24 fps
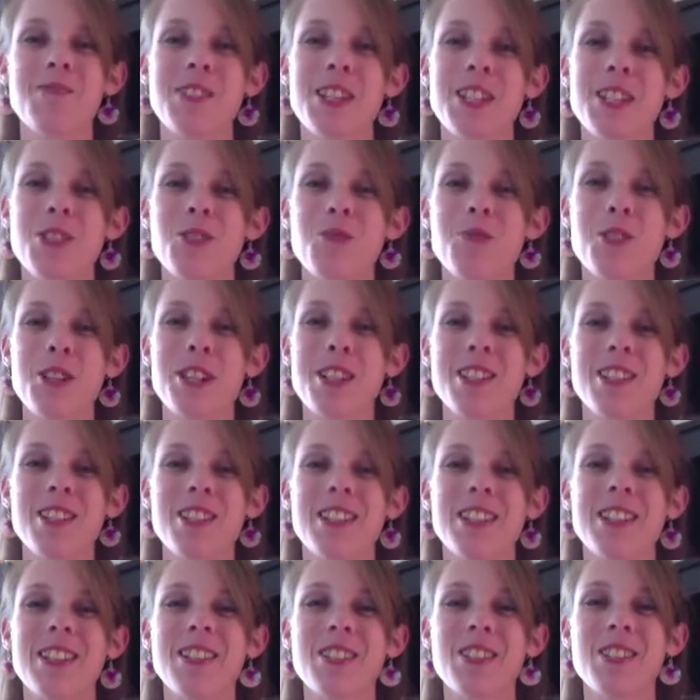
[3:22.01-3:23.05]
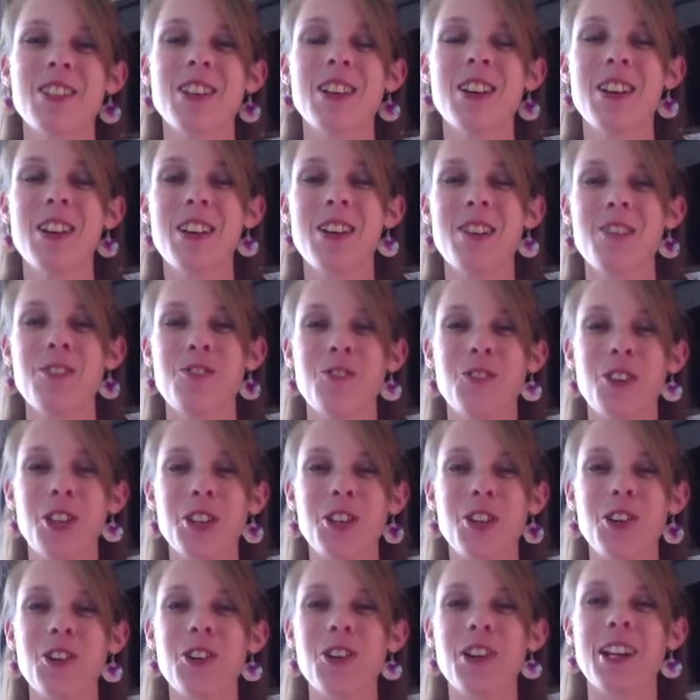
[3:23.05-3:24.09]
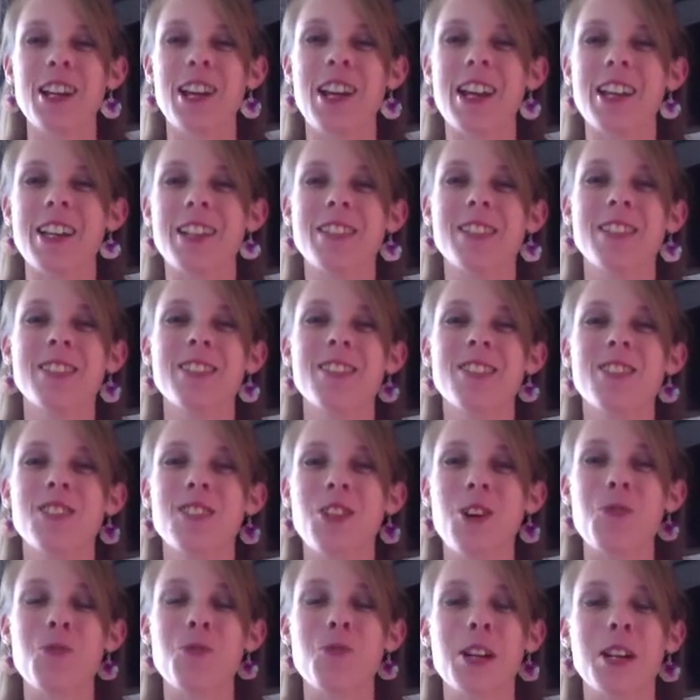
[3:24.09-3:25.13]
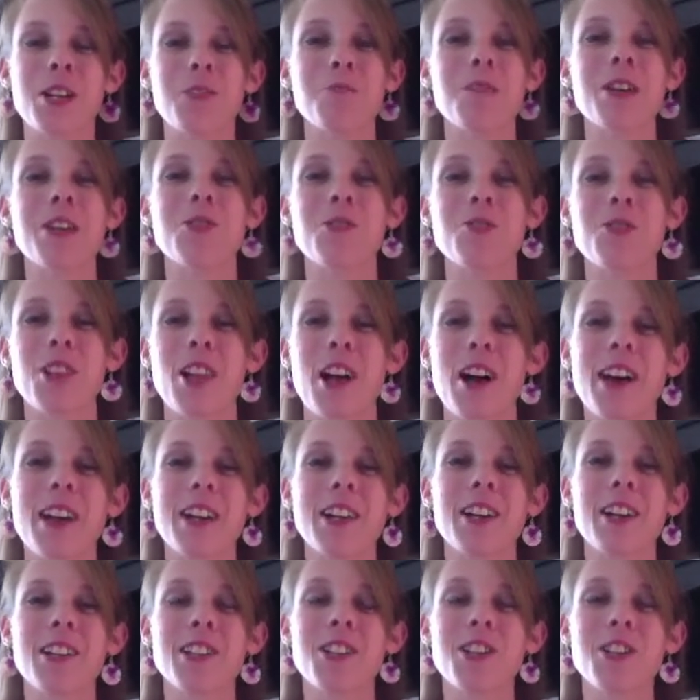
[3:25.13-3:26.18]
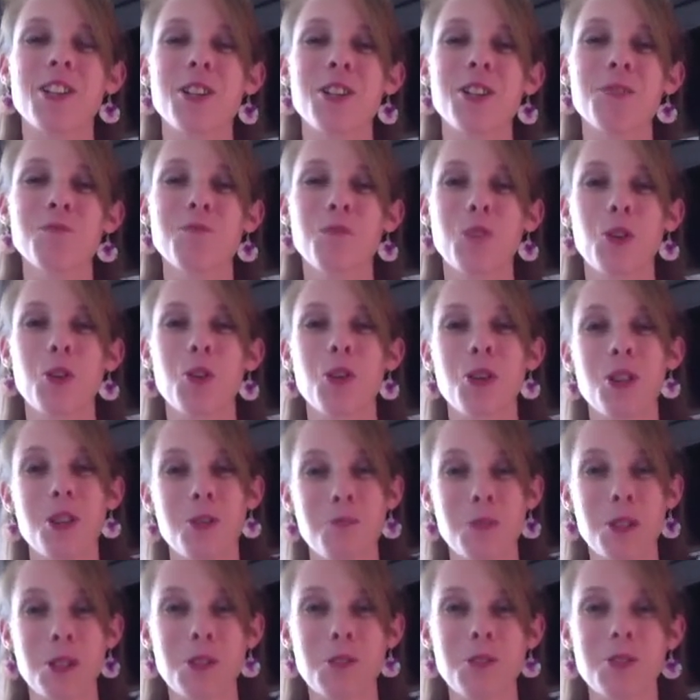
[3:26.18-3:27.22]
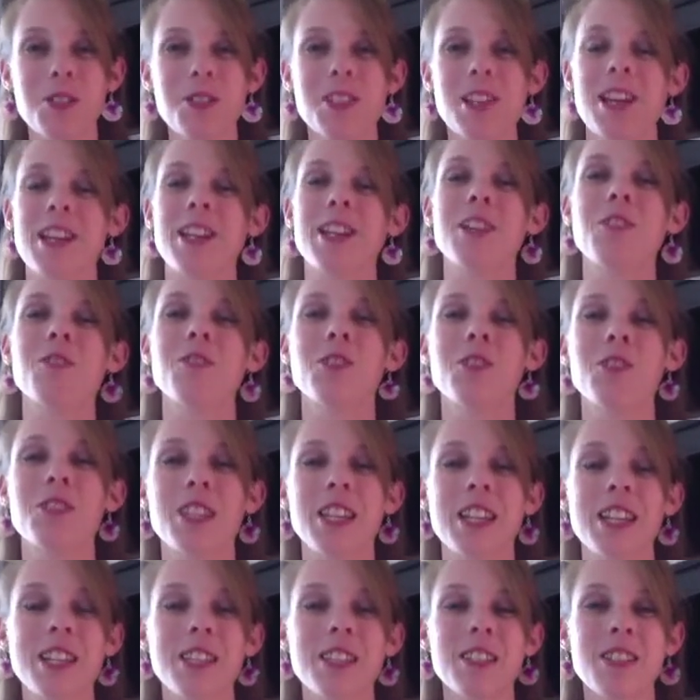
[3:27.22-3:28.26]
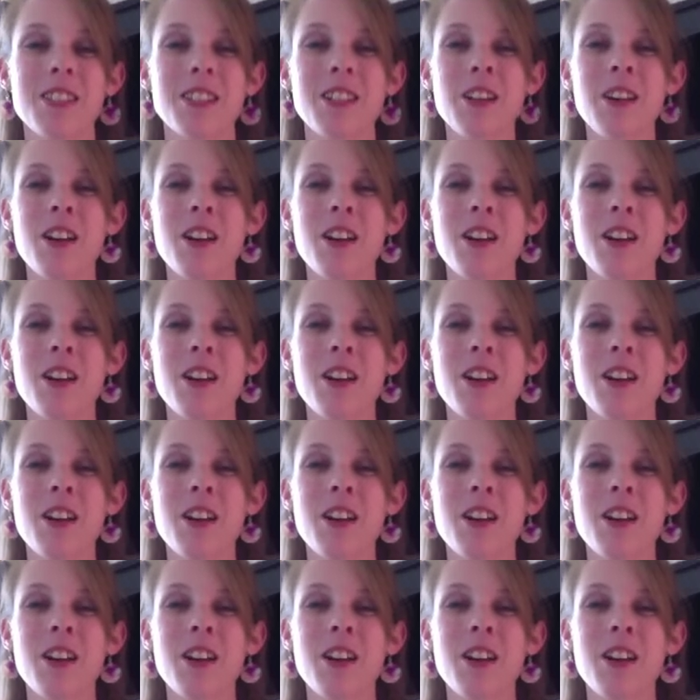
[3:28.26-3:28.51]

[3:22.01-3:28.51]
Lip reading: inspiration is fickle, and I don't recommend relying on her or the muse, any of those things.